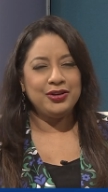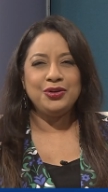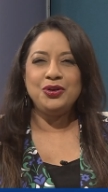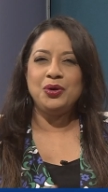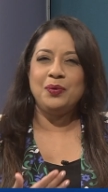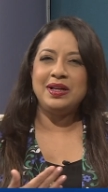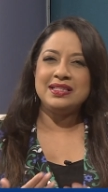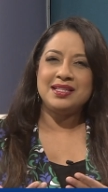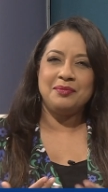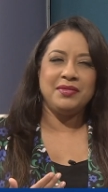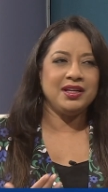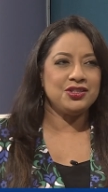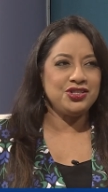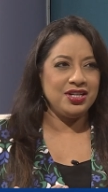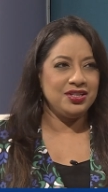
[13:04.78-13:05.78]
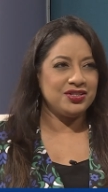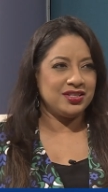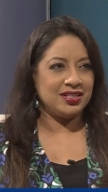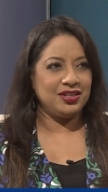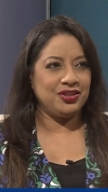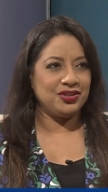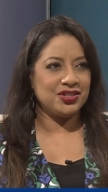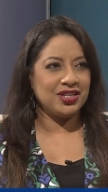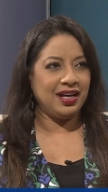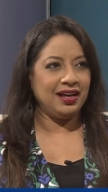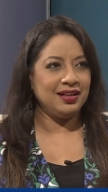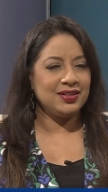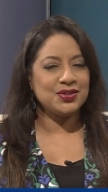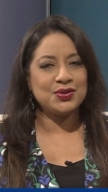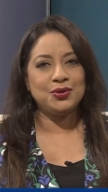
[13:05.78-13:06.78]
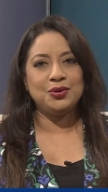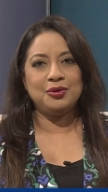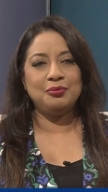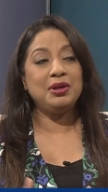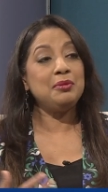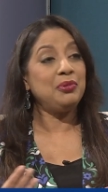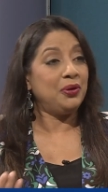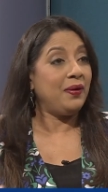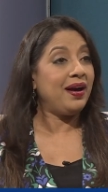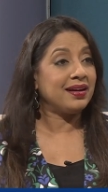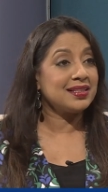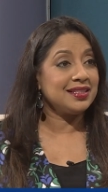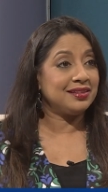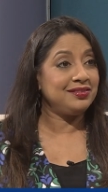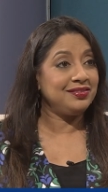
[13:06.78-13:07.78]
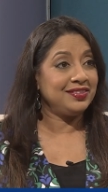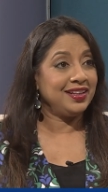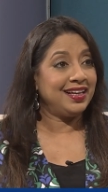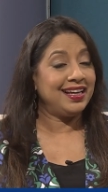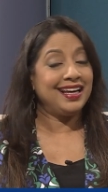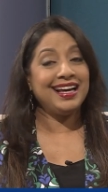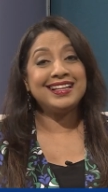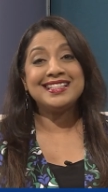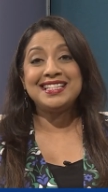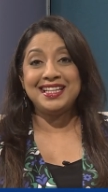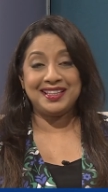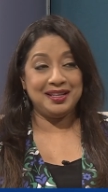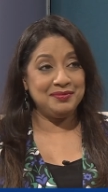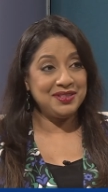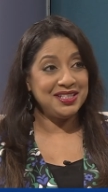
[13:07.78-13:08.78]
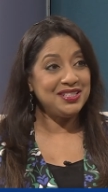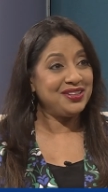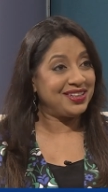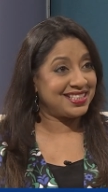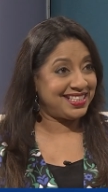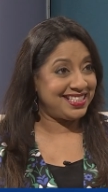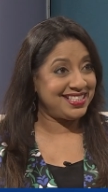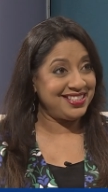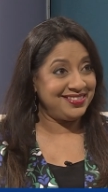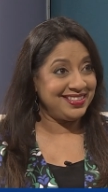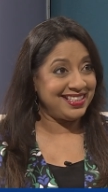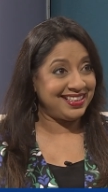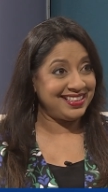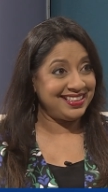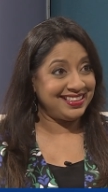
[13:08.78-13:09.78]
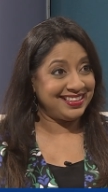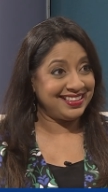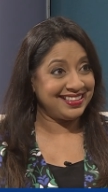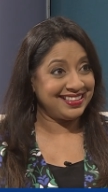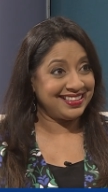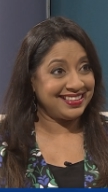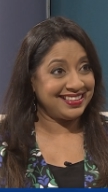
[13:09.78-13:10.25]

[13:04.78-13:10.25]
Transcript: and you know when something changes in your child. So be proactive and take them to the doctor as you did. Which